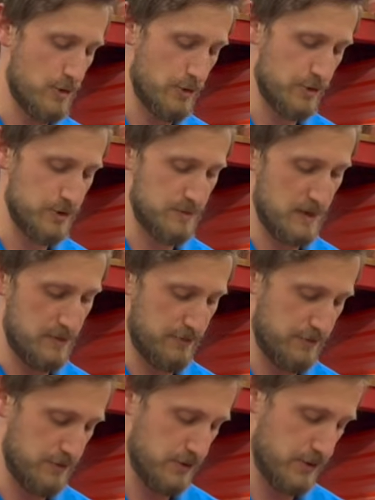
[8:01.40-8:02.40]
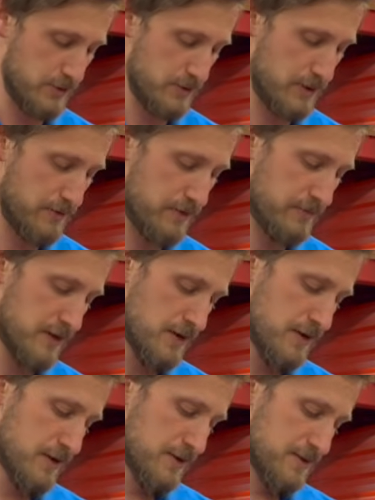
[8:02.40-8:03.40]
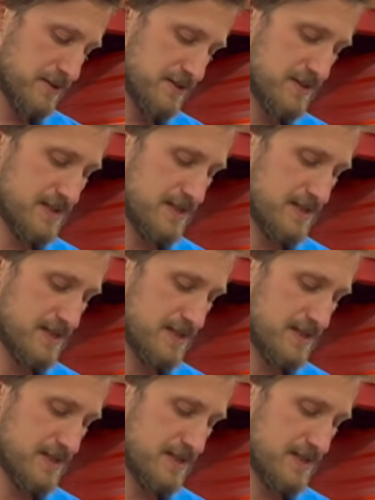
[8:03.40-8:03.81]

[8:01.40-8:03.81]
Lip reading: owners may be familiar with. So this is